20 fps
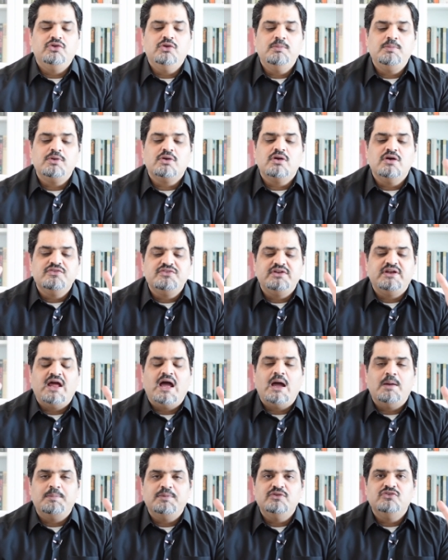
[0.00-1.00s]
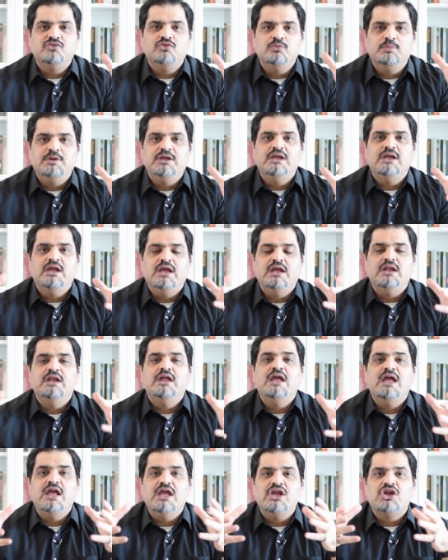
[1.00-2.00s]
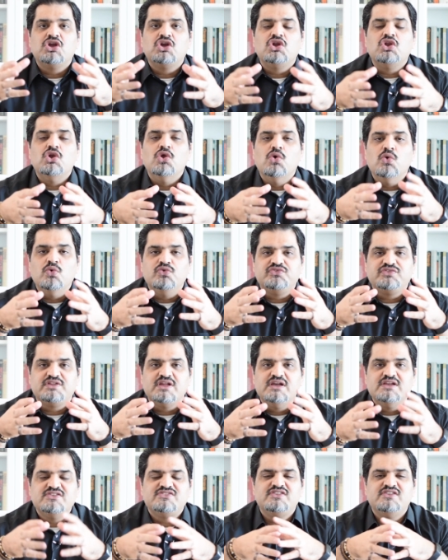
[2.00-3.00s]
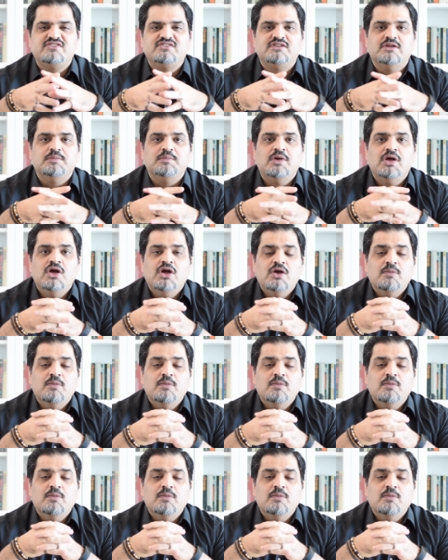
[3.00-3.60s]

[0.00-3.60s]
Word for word: you because it happens to be in a closed system.